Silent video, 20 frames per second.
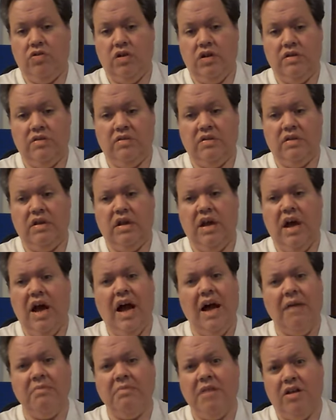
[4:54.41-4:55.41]
because
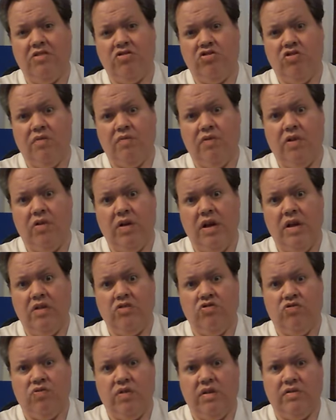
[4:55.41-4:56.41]
I'm not sure if you're
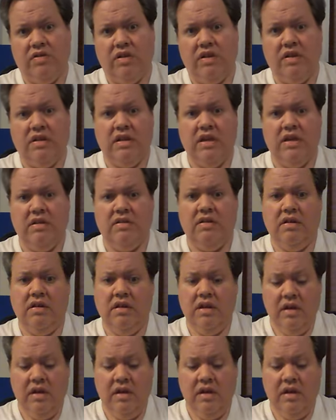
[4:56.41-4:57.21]
interested in this.